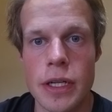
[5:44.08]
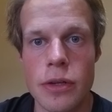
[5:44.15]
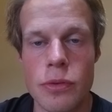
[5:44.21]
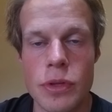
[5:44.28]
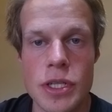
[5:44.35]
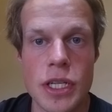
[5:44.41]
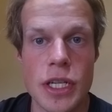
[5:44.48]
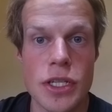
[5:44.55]

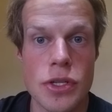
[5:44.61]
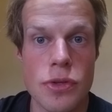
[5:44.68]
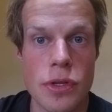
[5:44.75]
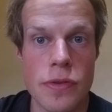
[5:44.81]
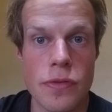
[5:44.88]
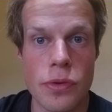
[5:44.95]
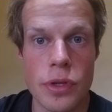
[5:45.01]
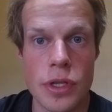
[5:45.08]
risk injuries,
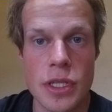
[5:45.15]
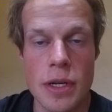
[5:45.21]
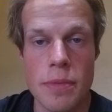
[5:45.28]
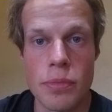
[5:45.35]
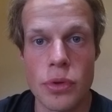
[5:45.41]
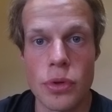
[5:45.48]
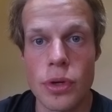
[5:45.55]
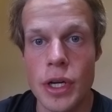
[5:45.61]
for
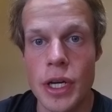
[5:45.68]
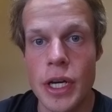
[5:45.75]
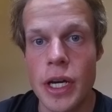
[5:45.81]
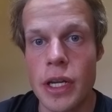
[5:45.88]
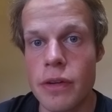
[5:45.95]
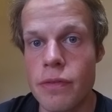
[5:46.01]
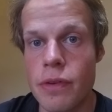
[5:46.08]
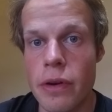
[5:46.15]
example,
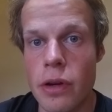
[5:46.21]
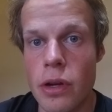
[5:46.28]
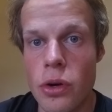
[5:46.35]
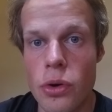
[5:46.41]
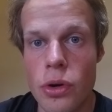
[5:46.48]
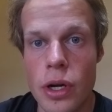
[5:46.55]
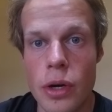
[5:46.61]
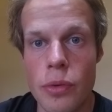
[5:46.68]
in a very
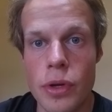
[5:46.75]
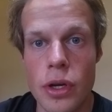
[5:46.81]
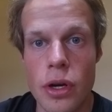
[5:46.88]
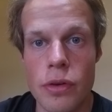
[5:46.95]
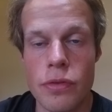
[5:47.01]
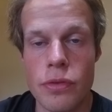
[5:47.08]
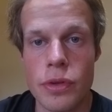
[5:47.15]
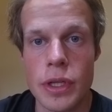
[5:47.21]
long
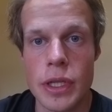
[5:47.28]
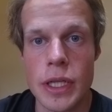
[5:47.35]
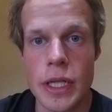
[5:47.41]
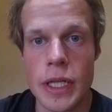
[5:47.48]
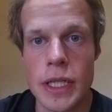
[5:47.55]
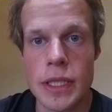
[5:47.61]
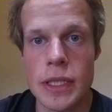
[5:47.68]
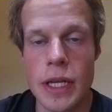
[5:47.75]
recovery
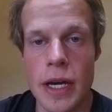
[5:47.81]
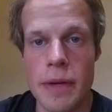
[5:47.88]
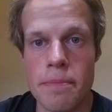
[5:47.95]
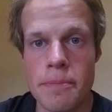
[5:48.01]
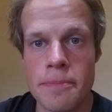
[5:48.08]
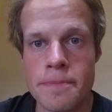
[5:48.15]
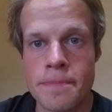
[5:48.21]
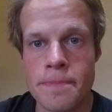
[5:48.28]
time.